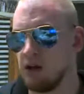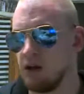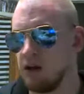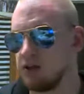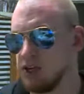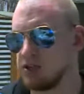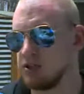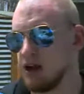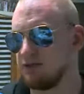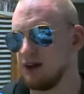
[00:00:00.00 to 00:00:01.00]

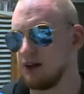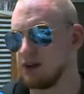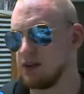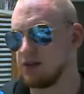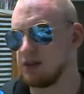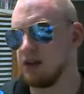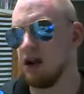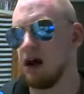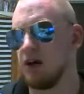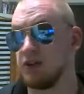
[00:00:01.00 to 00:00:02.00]
I found out that
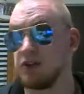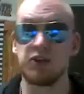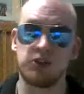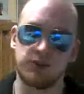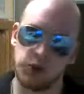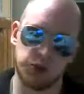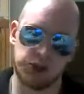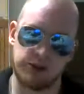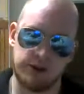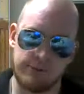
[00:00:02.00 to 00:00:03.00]
the digital
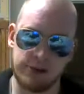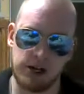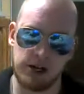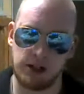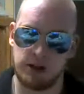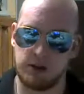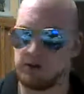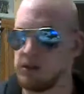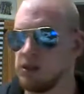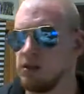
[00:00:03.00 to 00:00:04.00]
version apparently
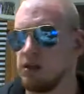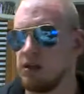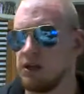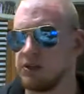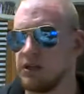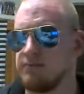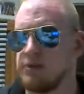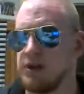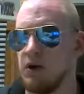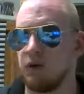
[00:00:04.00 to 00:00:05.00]
is going to
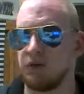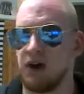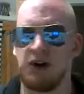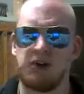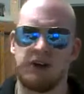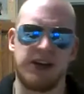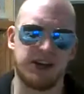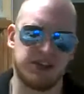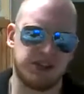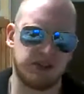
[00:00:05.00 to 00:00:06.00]
be over 100
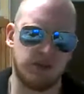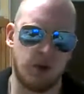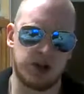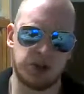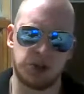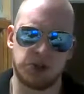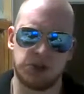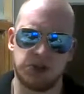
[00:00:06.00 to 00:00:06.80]
gigs, which